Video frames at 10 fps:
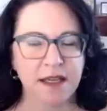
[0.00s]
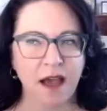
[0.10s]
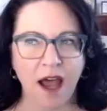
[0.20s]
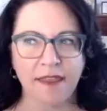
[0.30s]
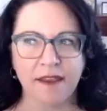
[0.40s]

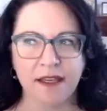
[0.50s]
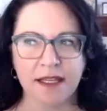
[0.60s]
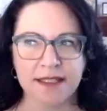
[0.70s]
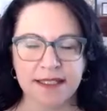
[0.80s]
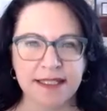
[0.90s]

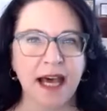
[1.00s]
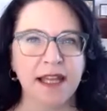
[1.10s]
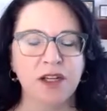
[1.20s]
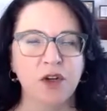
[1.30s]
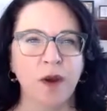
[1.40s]
either
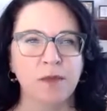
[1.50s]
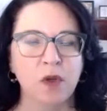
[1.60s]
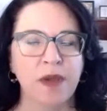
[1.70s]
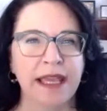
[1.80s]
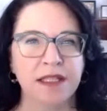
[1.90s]
started or i'm
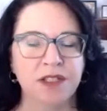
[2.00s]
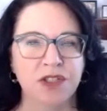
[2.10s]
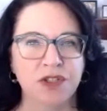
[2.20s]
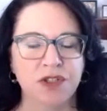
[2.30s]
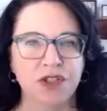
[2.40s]
looking
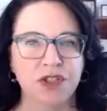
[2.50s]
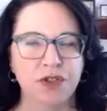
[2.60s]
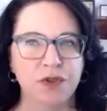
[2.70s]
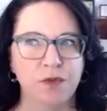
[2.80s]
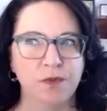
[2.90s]
to
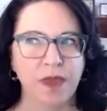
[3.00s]
to